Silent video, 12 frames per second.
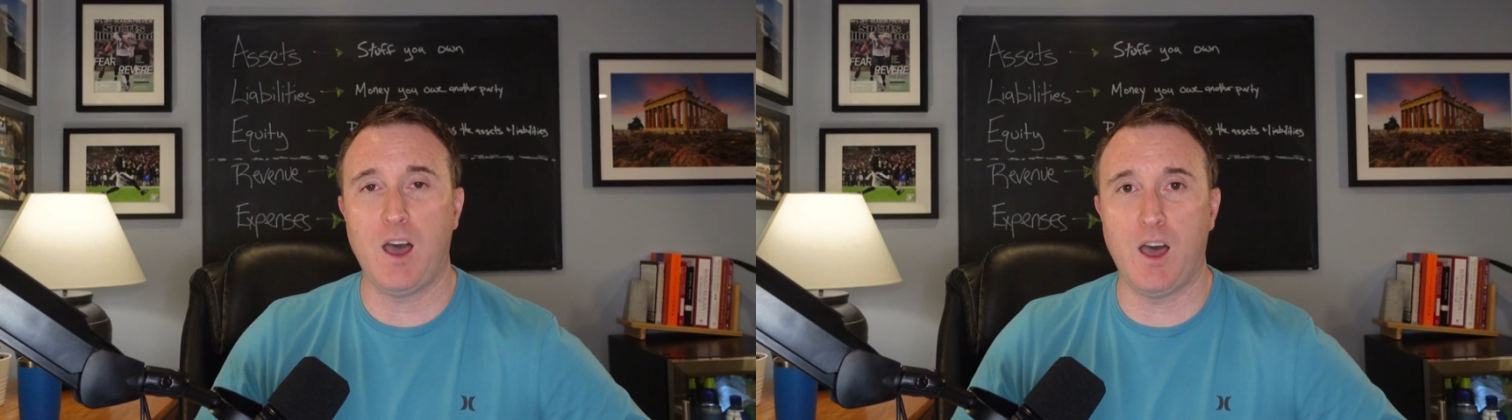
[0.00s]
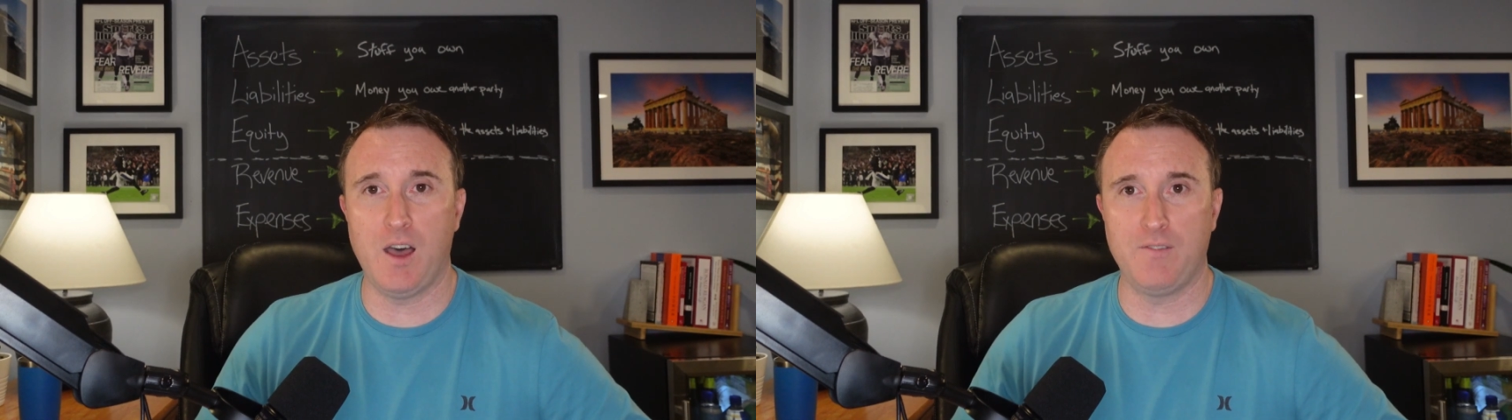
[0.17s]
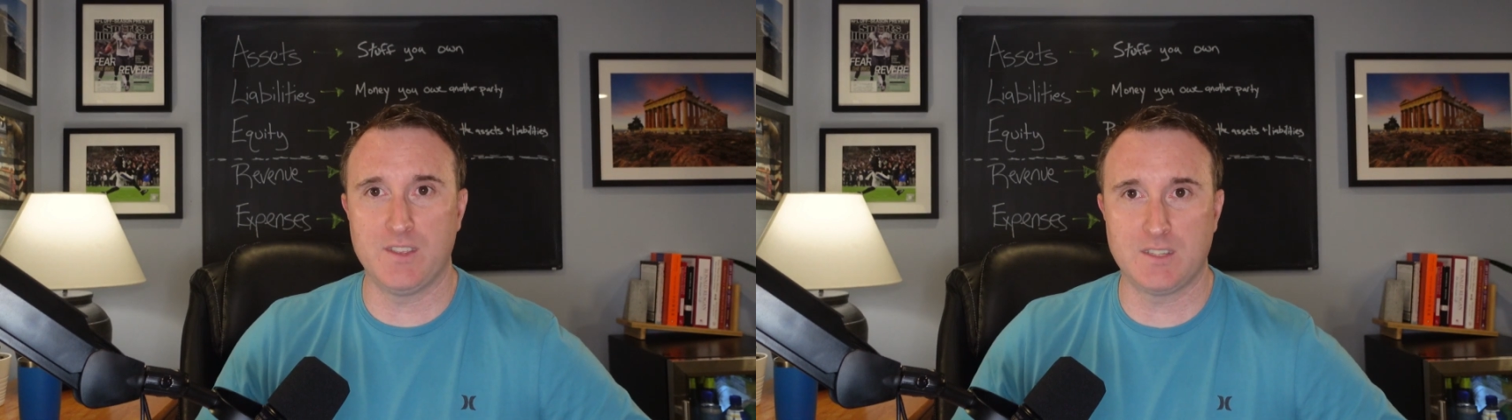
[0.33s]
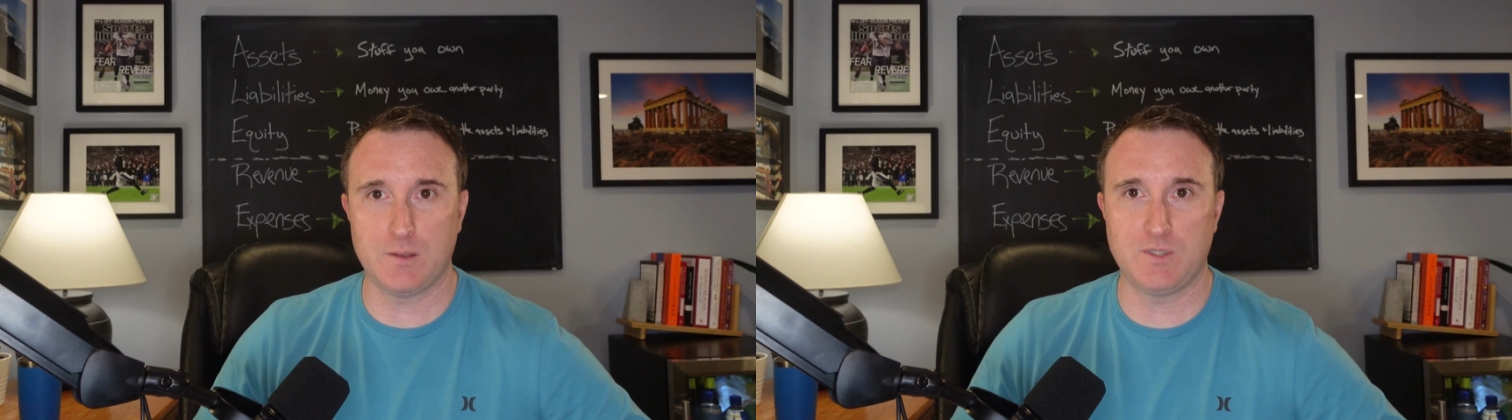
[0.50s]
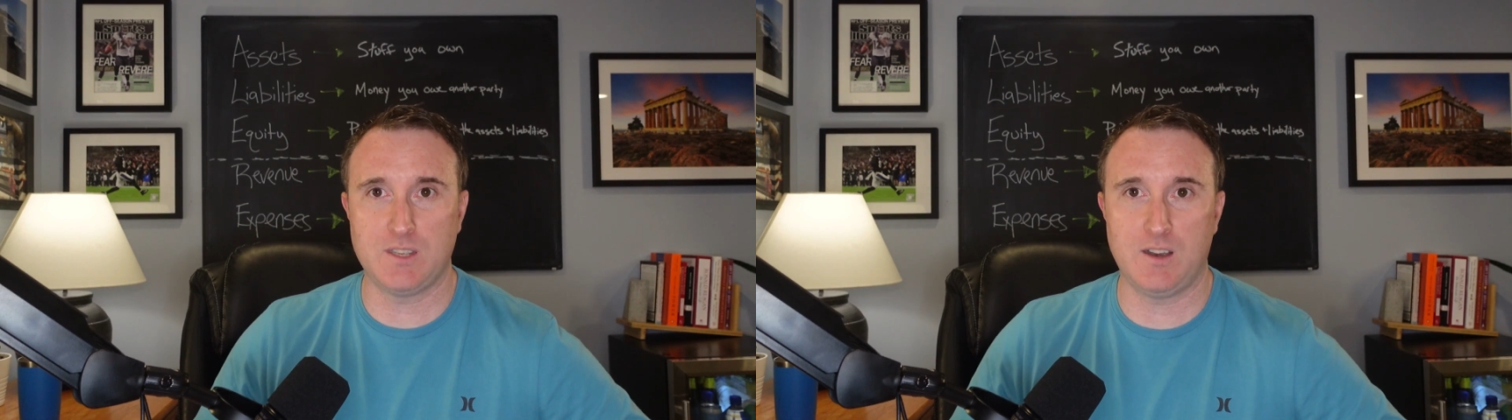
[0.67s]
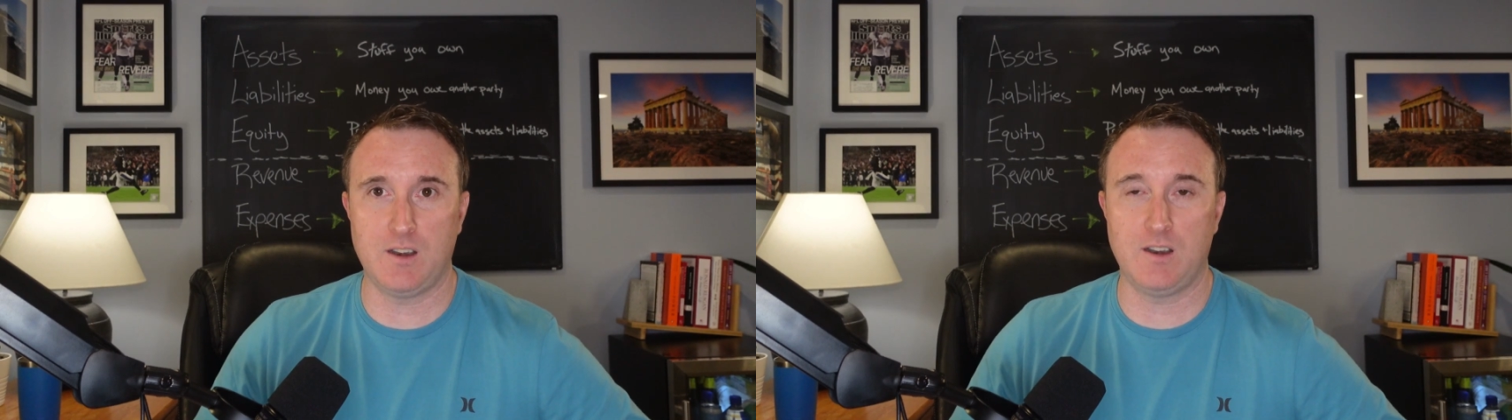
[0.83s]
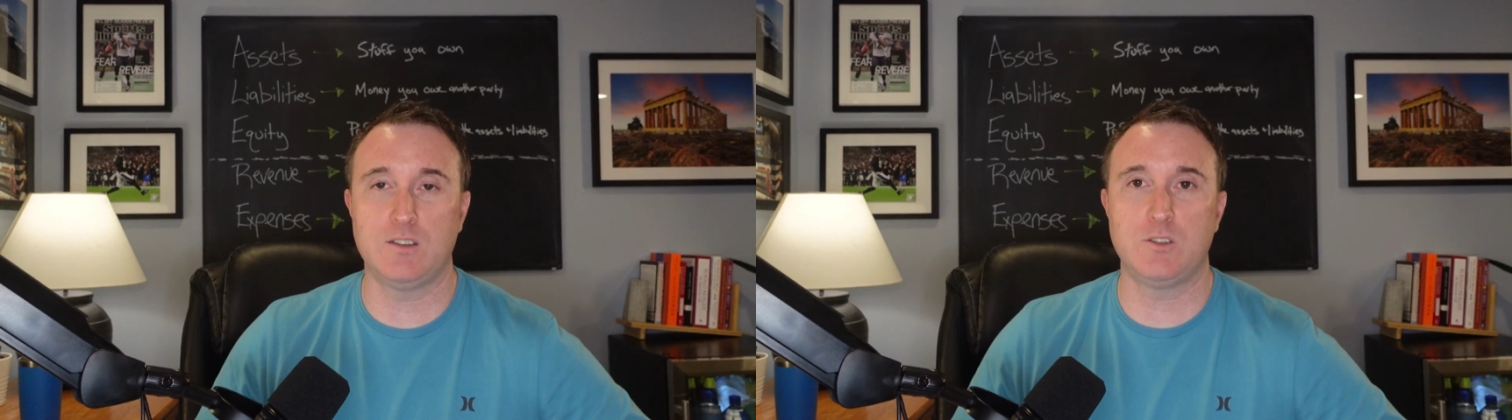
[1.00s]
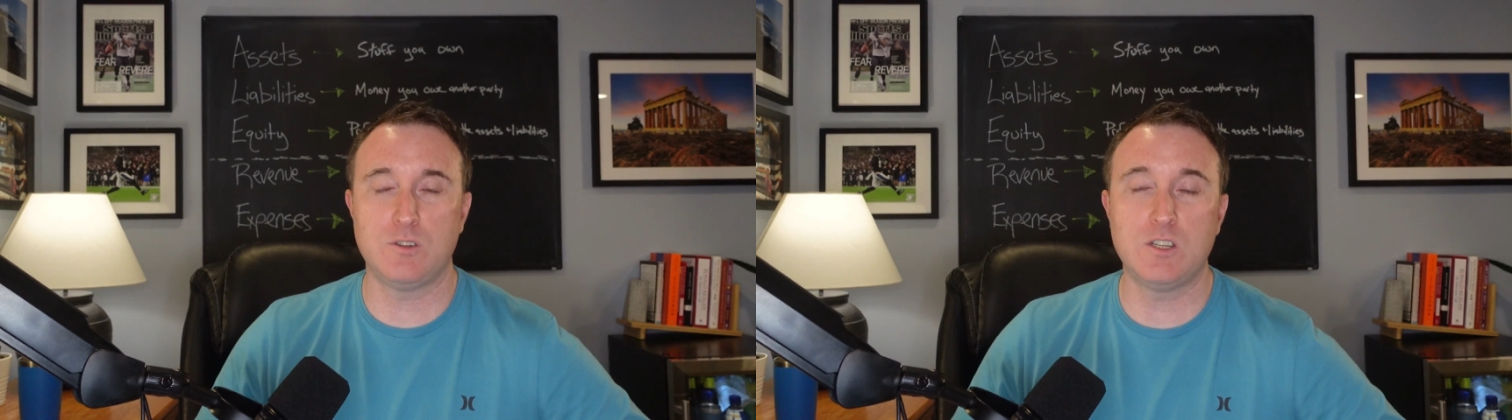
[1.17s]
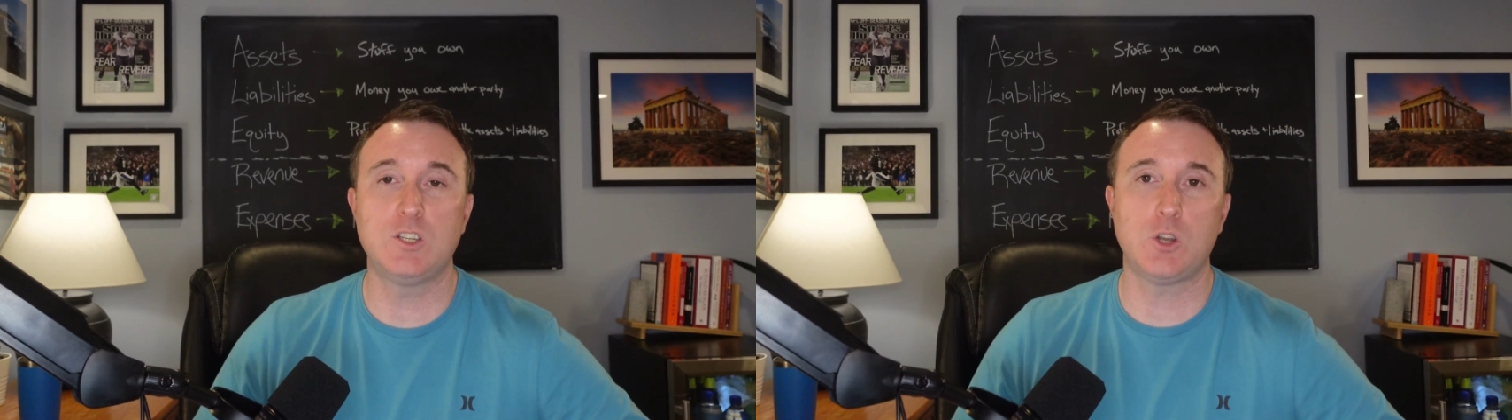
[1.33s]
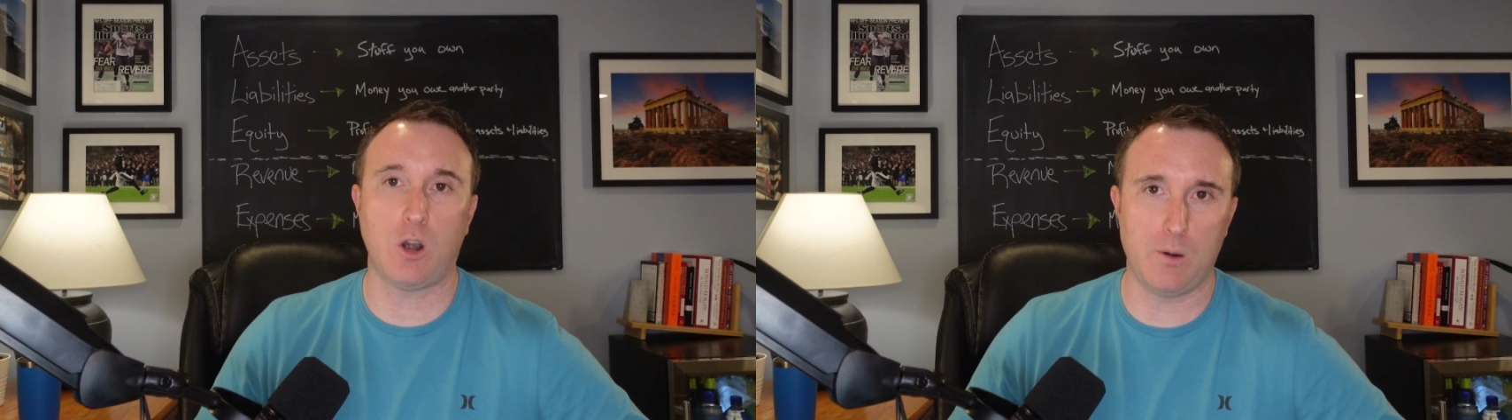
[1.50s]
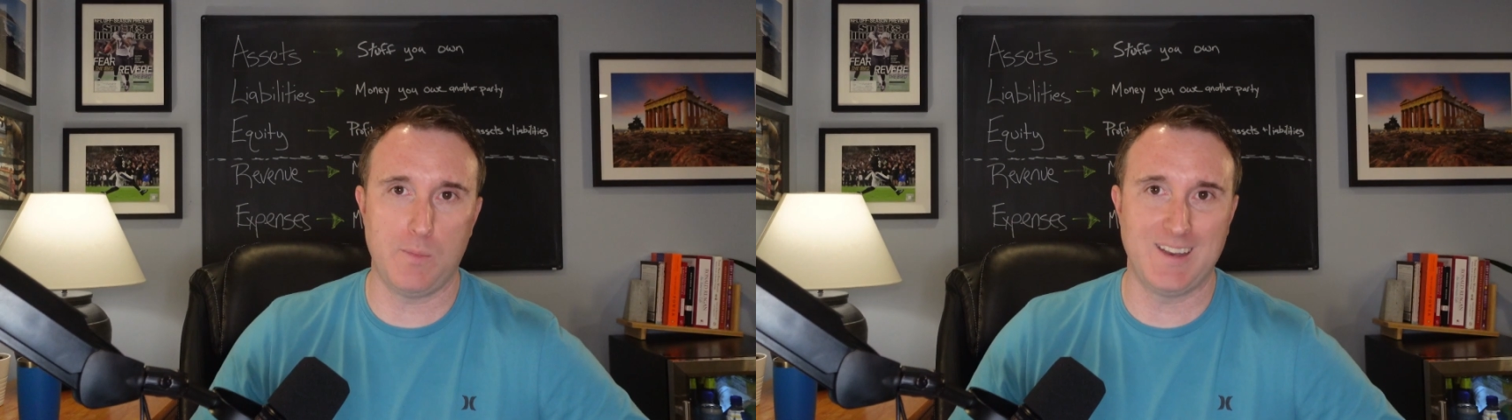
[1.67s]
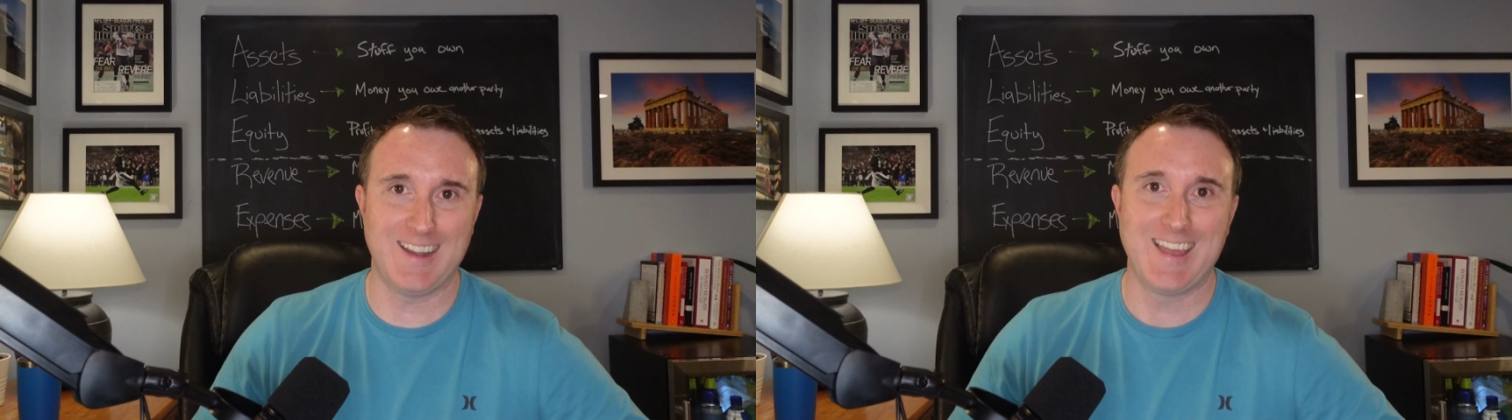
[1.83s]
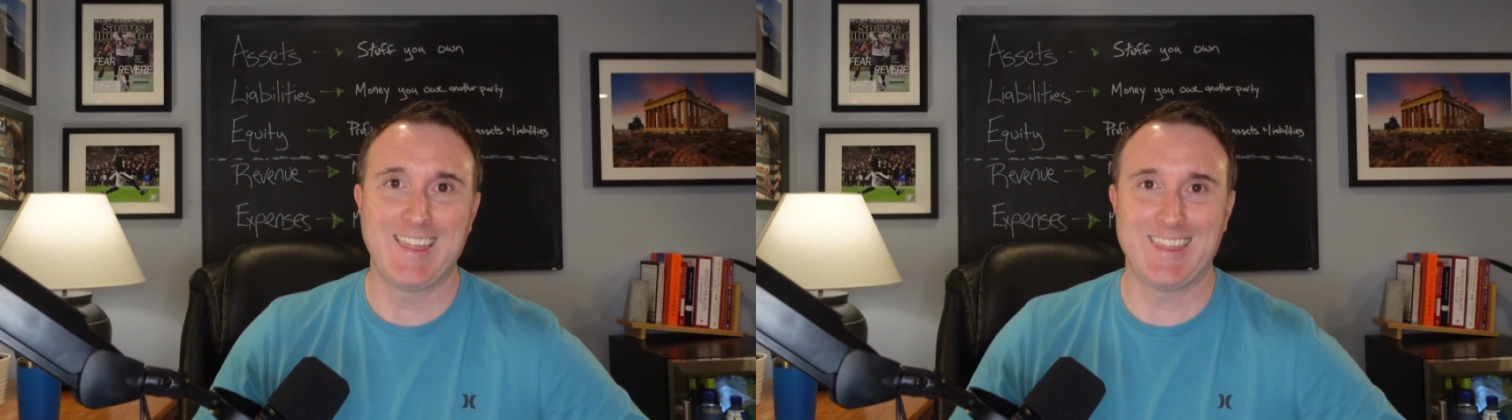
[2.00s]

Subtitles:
of the subsidiary to determine